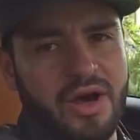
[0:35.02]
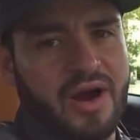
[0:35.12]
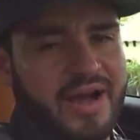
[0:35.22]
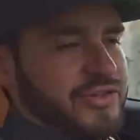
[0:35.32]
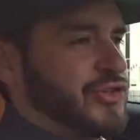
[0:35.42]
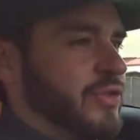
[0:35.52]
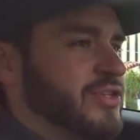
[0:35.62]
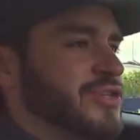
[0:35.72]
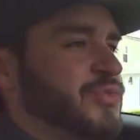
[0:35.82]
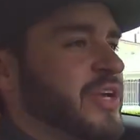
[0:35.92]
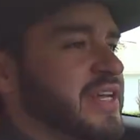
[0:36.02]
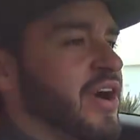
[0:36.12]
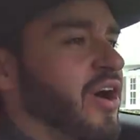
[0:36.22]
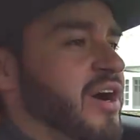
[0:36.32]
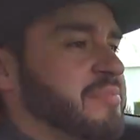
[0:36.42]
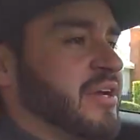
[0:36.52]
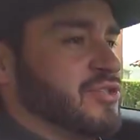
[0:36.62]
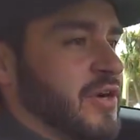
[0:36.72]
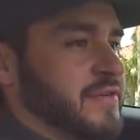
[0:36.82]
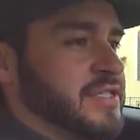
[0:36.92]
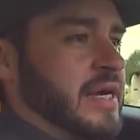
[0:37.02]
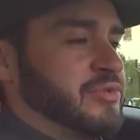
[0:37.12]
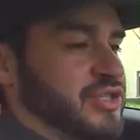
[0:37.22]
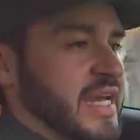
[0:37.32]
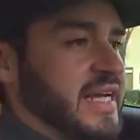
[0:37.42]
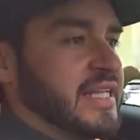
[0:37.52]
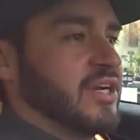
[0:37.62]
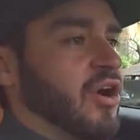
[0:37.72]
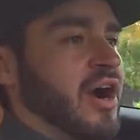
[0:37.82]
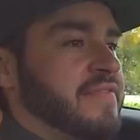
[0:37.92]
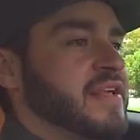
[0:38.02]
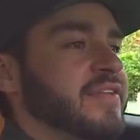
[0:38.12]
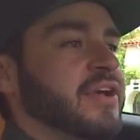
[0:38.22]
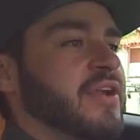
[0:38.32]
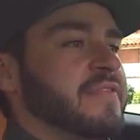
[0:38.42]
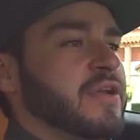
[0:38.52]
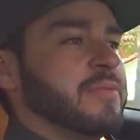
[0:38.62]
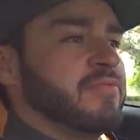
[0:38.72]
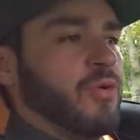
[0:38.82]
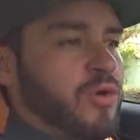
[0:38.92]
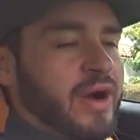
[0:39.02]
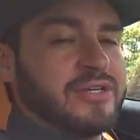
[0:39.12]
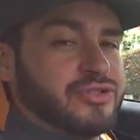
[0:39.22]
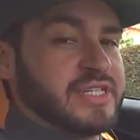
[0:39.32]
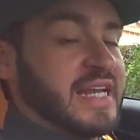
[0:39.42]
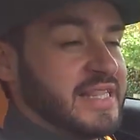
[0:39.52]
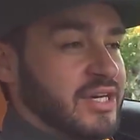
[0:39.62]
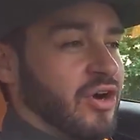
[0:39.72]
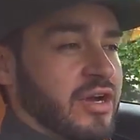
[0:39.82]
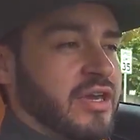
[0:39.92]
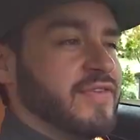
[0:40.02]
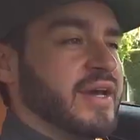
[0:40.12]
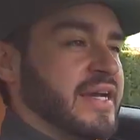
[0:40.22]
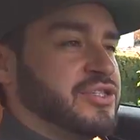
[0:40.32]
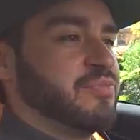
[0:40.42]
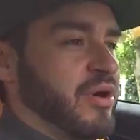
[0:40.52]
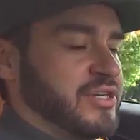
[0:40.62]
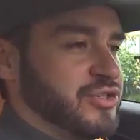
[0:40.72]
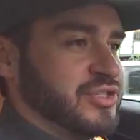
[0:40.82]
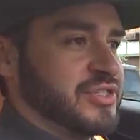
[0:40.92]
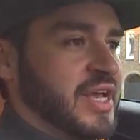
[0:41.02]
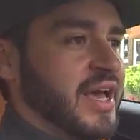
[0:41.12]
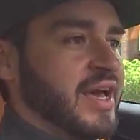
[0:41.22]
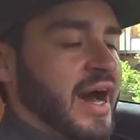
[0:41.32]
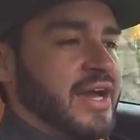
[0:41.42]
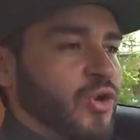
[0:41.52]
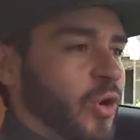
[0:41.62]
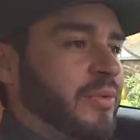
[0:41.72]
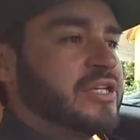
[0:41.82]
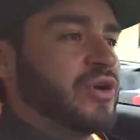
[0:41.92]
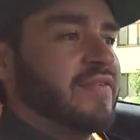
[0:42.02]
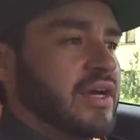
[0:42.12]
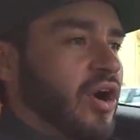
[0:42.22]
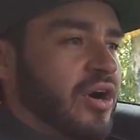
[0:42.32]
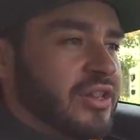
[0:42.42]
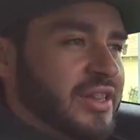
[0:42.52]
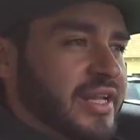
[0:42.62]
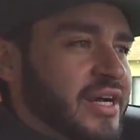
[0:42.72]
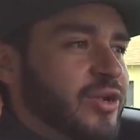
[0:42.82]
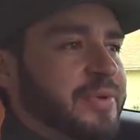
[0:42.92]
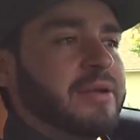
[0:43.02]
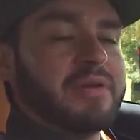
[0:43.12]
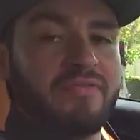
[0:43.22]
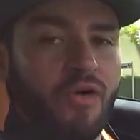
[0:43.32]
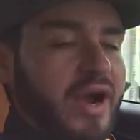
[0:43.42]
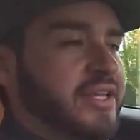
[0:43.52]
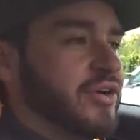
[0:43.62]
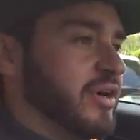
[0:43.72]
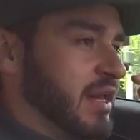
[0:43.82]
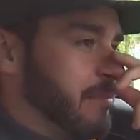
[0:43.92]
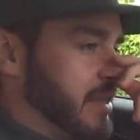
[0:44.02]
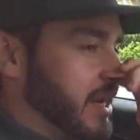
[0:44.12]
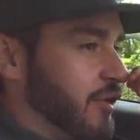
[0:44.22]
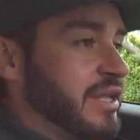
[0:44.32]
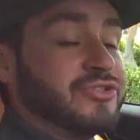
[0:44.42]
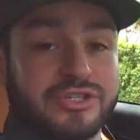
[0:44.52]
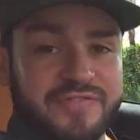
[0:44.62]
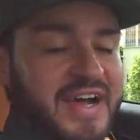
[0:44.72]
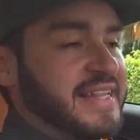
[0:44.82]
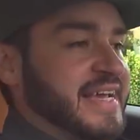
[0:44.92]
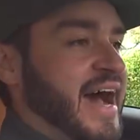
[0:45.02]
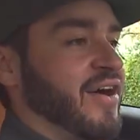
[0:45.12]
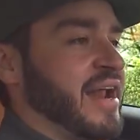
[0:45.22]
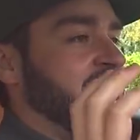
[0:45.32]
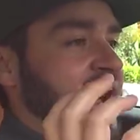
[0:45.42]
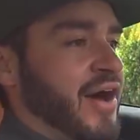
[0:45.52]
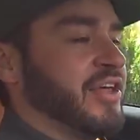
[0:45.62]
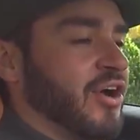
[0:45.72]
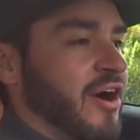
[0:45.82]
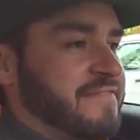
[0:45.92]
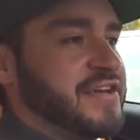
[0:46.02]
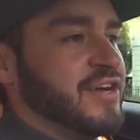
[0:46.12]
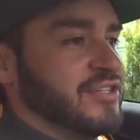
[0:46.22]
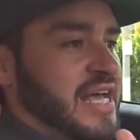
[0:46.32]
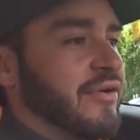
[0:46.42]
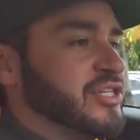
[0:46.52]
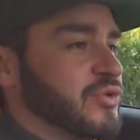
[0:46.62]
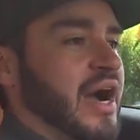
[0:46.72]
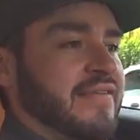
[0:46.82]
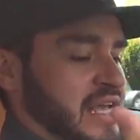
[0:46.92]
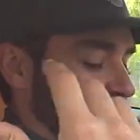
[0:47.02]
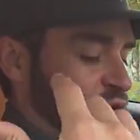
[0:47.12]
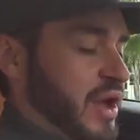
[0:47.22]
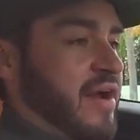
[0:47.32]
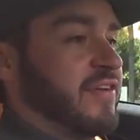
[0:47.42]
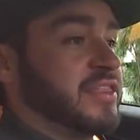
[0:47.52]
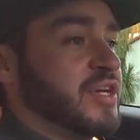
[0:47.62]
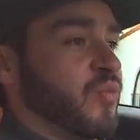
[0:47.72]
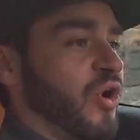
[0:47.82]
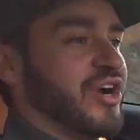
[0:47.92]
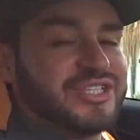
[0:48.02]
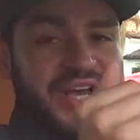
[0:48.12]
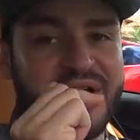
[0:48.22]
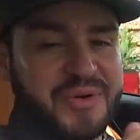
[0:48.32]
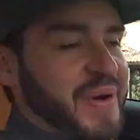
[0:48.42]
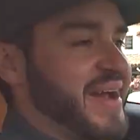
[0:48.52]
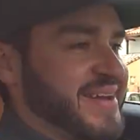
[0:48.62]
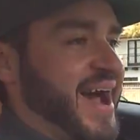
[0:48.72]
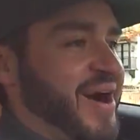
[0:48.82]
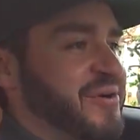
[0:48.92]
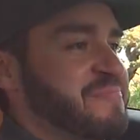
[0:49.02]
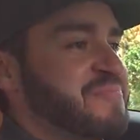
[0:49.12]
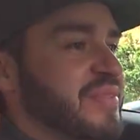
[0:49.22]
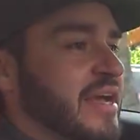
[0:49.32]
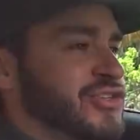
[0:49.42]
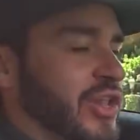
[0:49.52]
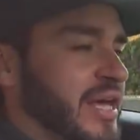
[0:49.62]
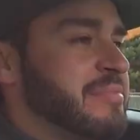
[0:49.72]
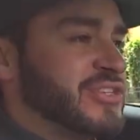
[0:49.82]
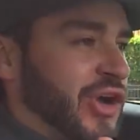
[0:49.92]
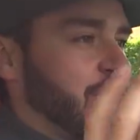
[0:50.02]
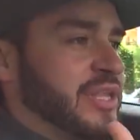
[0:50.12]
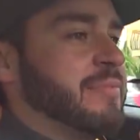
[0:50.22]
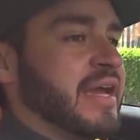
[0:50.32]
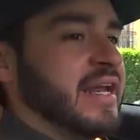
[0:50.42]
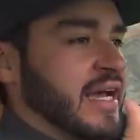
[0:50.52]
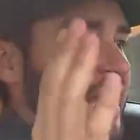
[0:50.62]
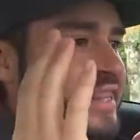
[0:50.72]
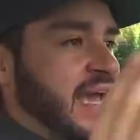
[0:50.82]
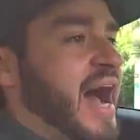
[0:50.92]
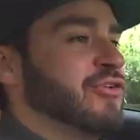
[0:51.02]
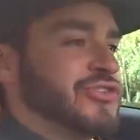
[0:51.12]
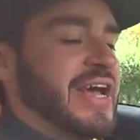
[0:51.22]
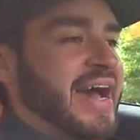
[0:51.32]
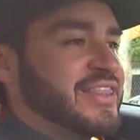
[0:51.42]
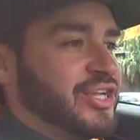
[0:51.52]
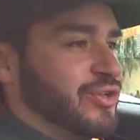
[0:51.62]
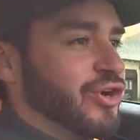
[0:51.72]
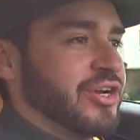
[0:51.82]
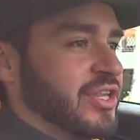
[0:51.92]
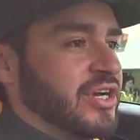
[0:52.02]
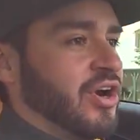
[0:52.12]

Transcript: Alright, so this is really hard because obviously I'm just getting in the car. I've never done a video before where I just get in the car and give you guys impressions. I normally drive the car a little bit before I do it. I'm literally just finding out how the car feels, how it drives, how everything works right now. So let me start with the beginning. The outside, the look of the